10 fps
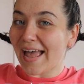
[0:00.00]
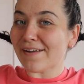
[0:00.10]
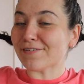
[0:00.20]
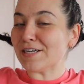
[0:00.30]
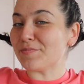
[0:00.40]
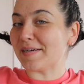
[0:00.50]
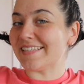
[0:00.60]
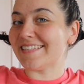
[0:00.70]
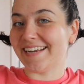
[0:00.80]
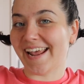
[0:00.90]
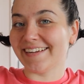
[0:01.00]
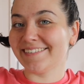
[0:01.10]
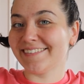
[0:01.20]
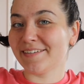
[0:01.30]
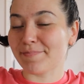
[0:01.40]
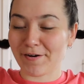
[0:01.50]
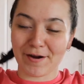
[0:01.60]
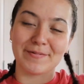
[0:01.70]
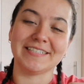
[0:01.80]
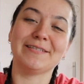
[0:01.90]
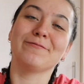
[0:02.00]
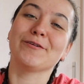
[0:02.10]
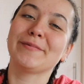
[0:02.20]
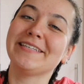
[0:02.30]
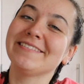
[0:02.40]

I have French braids today. My grandma did them for me.